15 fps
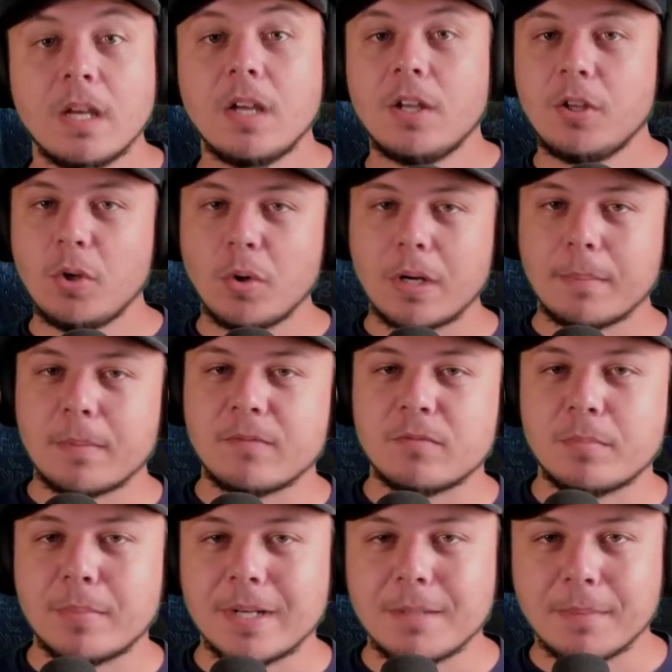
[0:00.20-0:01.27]
Yo, what up,
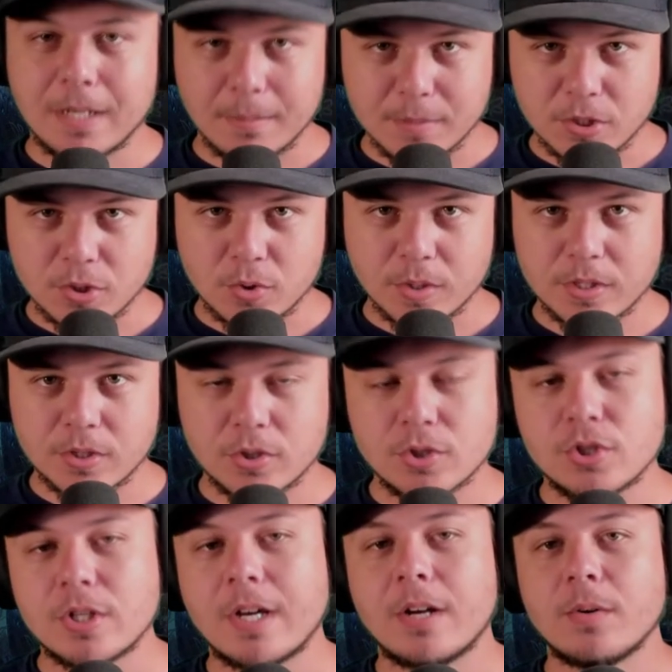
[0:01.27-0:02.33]
everybody? My name is Trickster
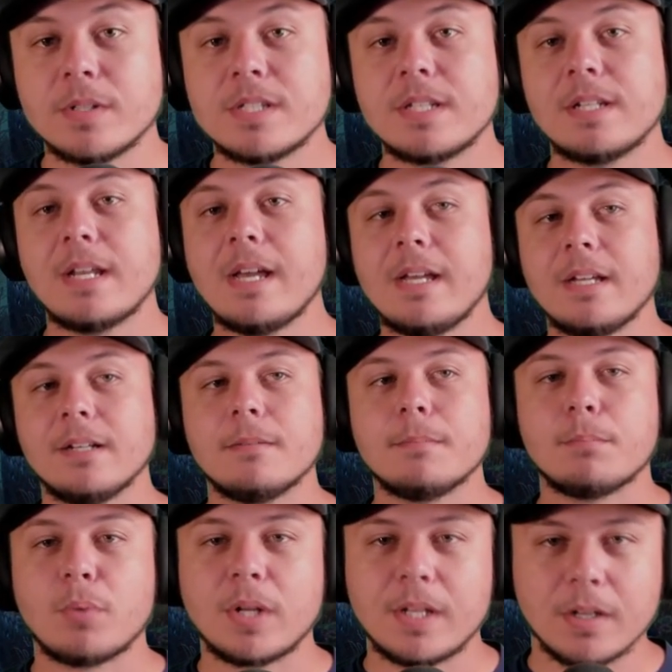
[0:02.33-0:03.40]
Shadow, and today
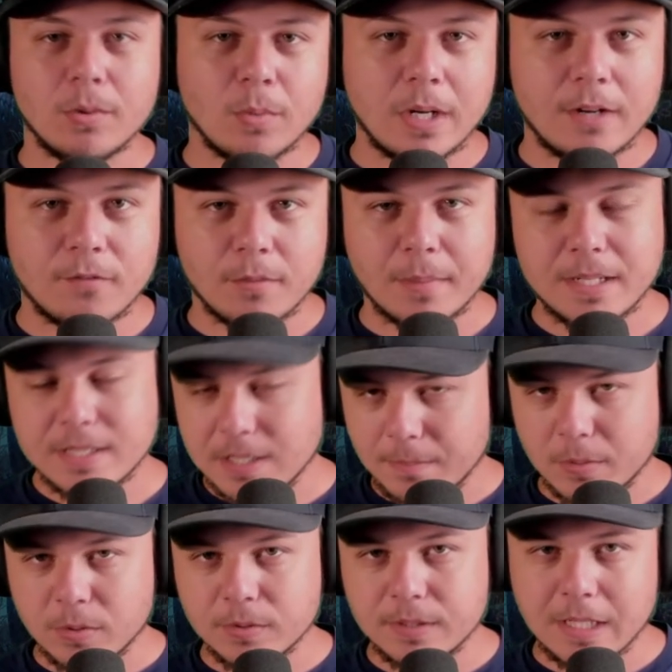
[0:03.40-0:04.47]
I'm breaking away from my
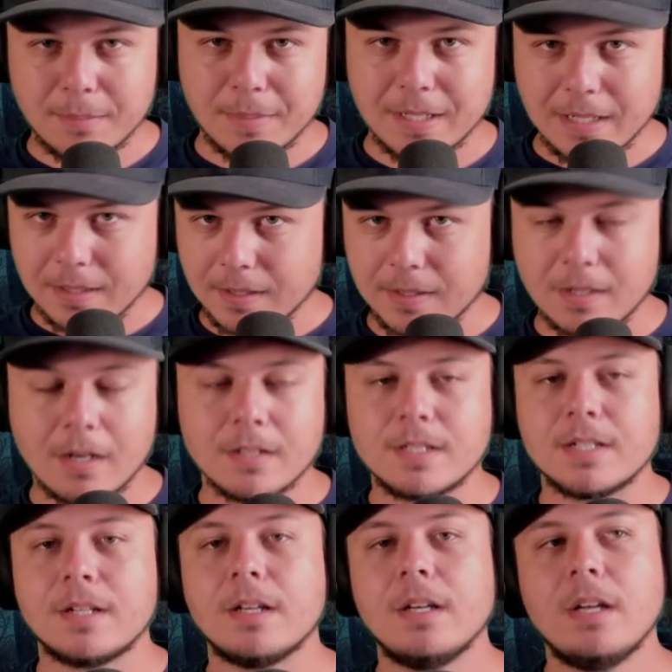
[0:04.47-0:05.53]
typical Dead by Daylight
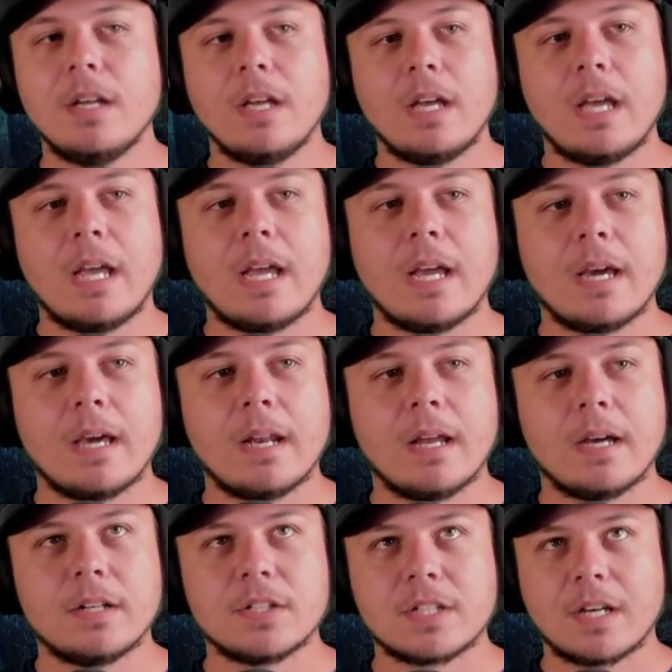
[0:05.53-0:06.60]
content, and
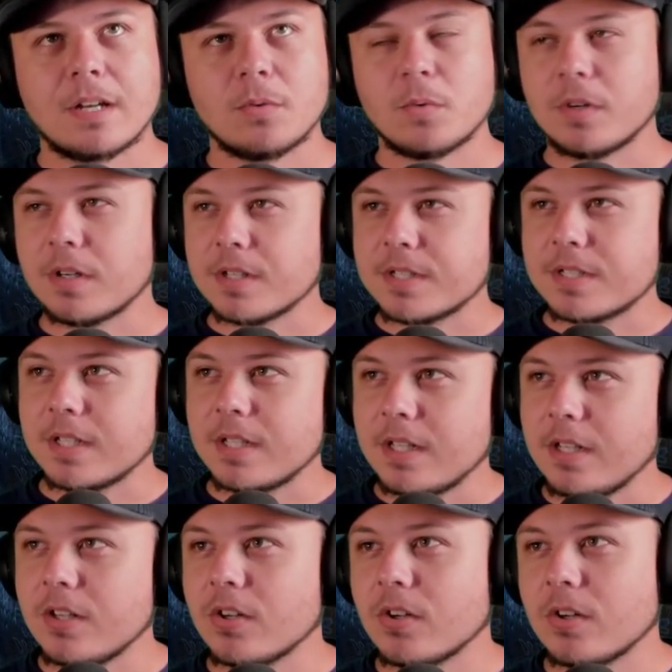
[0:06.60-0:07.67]
I just kind of wanted to sit
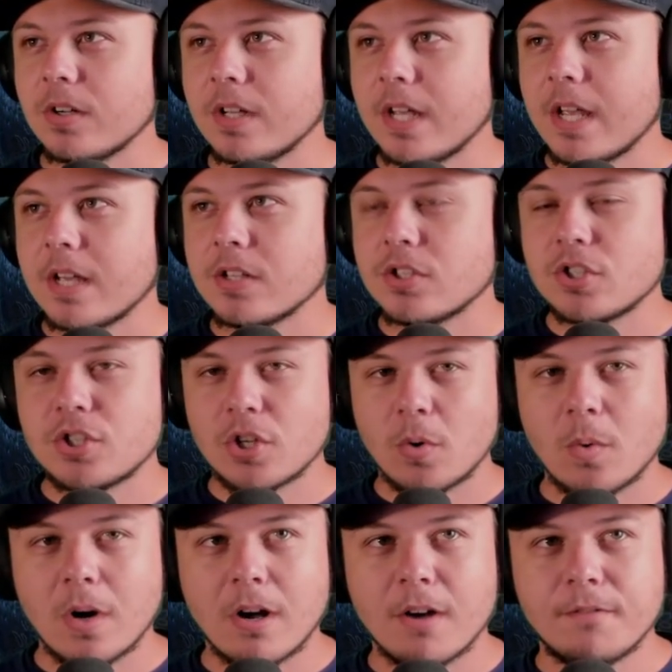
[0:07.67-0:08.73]
here and
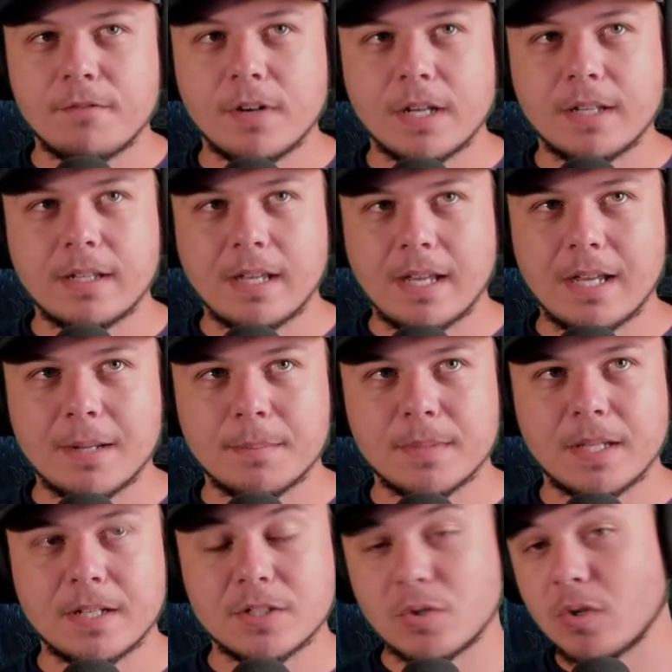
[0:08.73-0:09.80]
show off a game
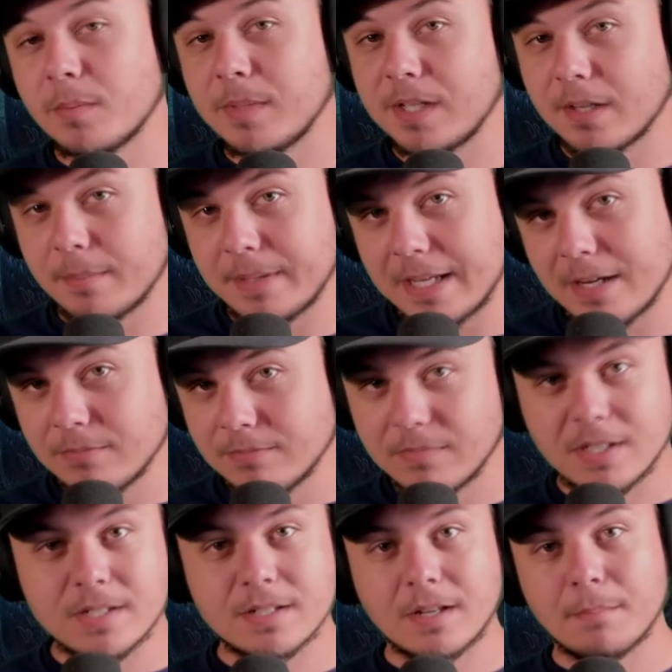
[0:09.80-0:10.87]
that is going to be coming out
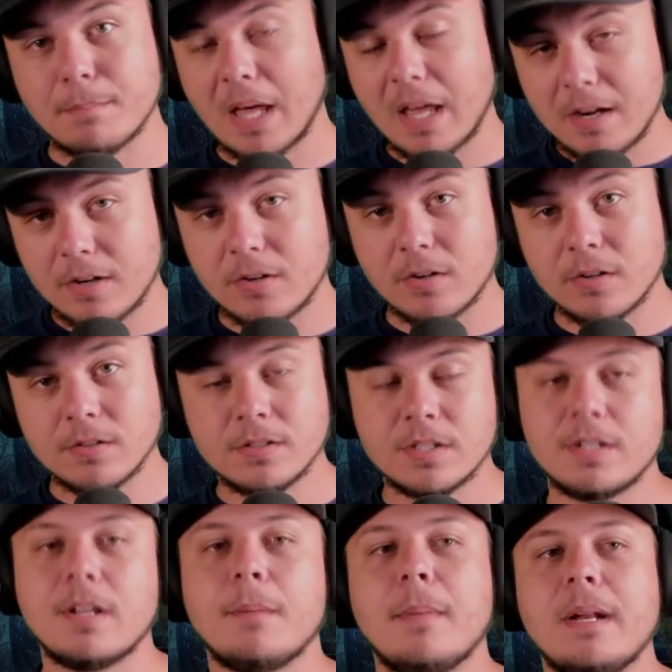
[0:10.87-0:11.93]
that is a competitor to
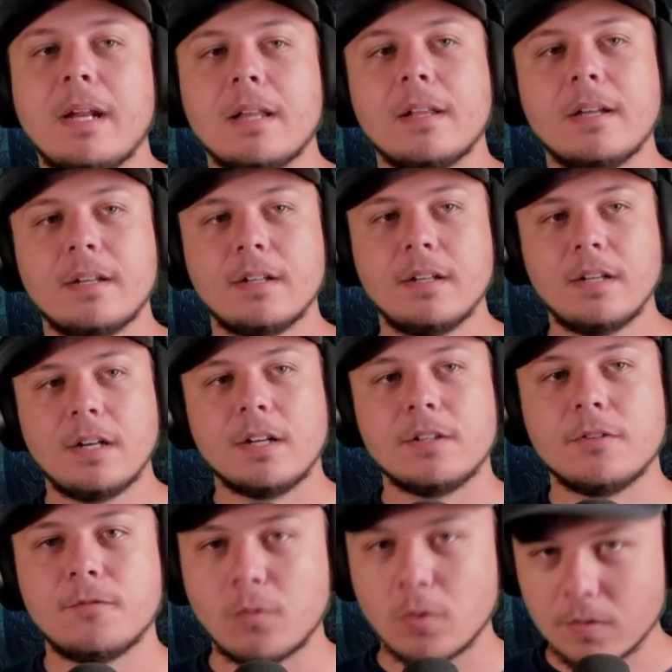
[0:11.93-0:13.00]
Dead by Daylight in
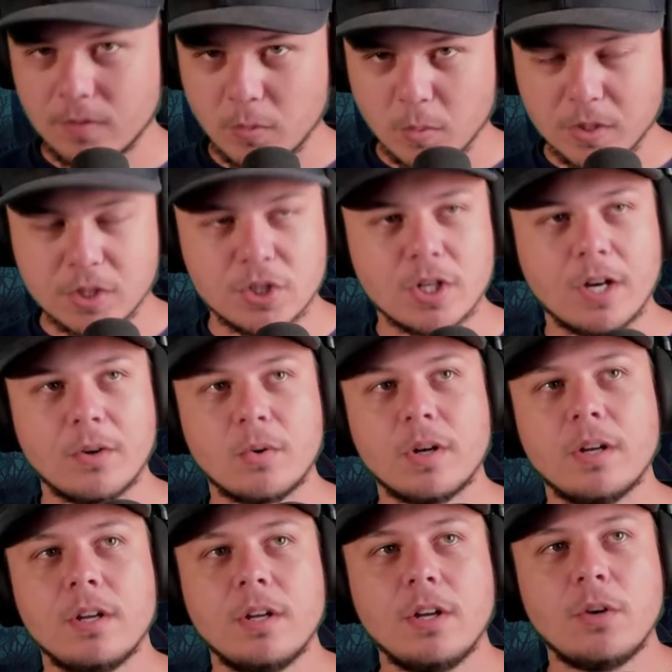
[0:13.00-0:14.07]
the 4v1
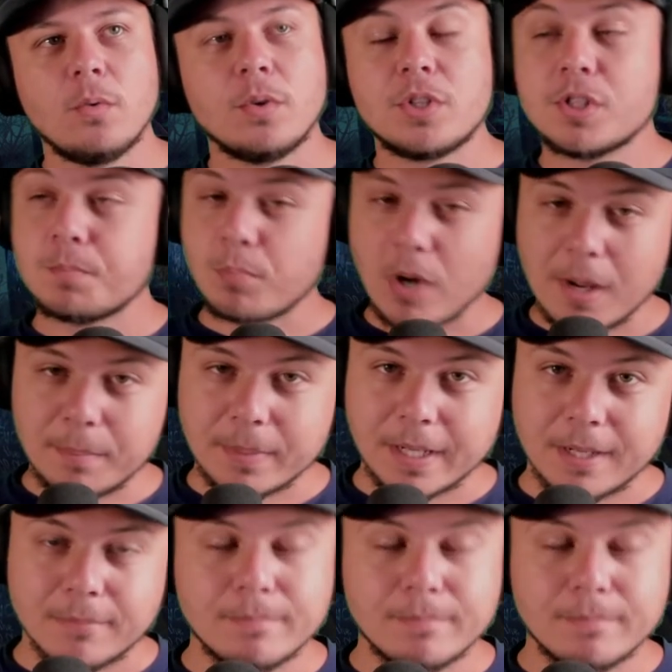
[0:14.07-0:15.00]
genre, which is PropNight.